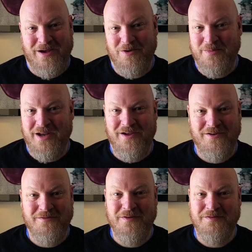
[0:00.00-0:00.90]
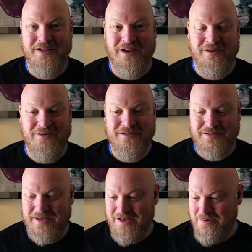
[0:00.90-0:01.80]
That would have been
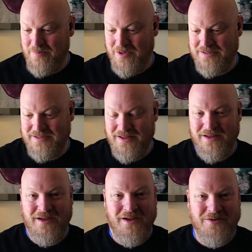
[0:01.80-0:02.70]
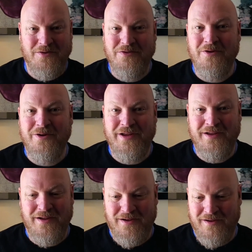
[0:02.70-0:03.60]
$150 plus the other
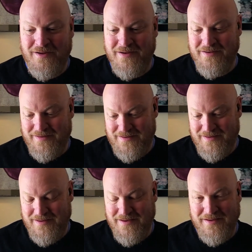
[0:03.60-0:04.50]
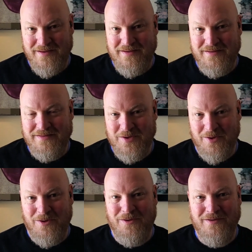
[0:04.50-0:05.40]
30 on the
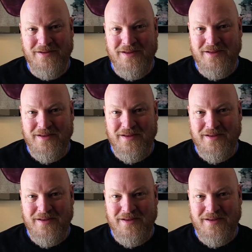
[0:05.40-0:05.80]
tall.